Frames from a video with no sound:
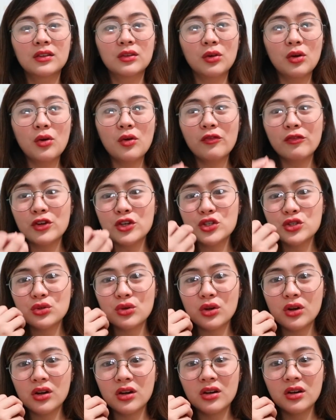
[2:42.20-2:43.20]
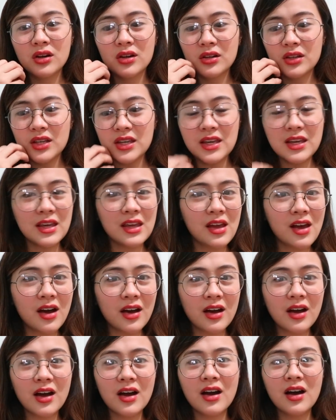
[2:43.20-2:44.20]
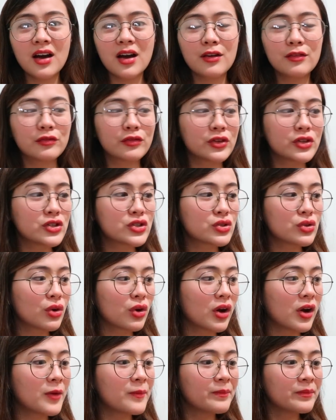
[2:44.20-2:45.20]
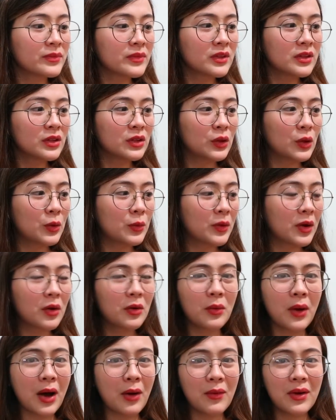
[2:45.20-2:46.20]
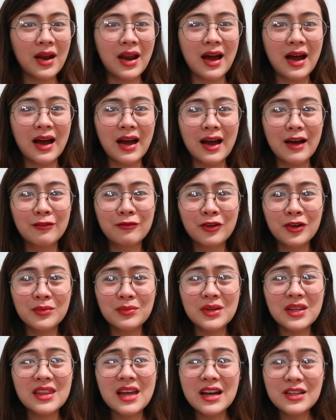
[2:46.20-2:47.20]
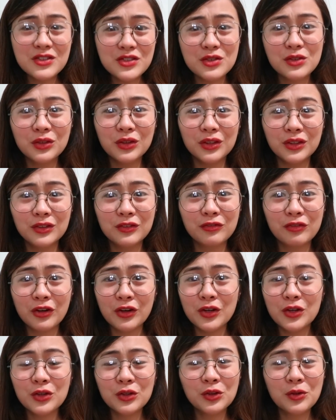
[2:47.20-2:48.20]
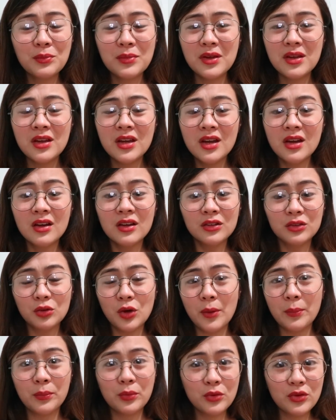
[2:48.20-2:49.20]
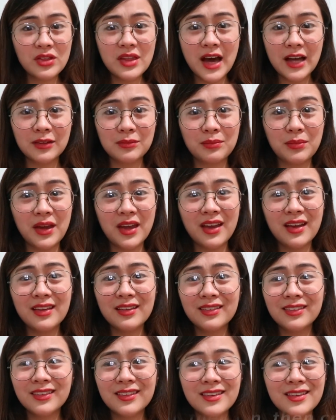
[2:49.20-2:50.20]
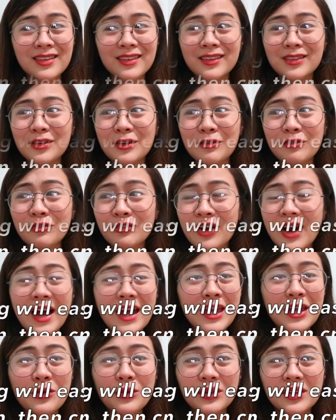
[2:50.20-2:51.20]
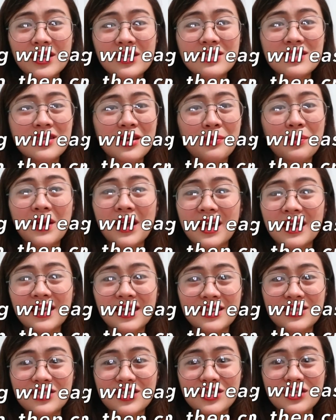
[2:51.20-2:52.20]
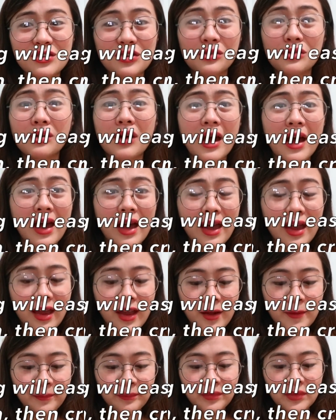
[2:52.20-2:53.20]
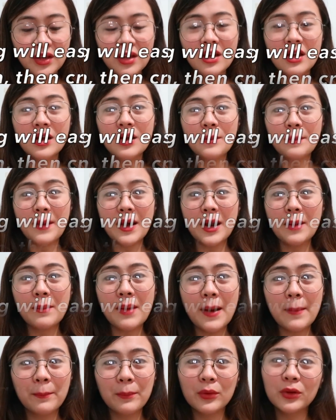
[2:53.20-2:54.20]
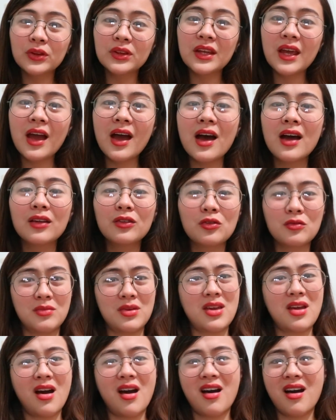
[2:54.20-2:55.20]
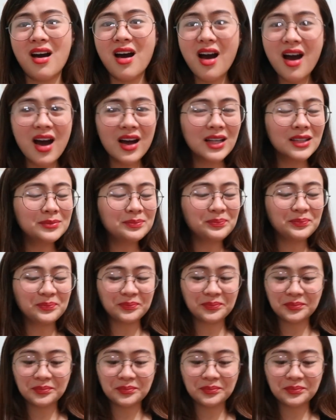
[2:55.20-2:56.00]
no, for sure, iiyak ka, for sure, no, magwawala ka. For me, that's good. For you to be, to uproot that pain, if crying will ease the pain, then just cry. Para ma-uproot yan, umiyak ka,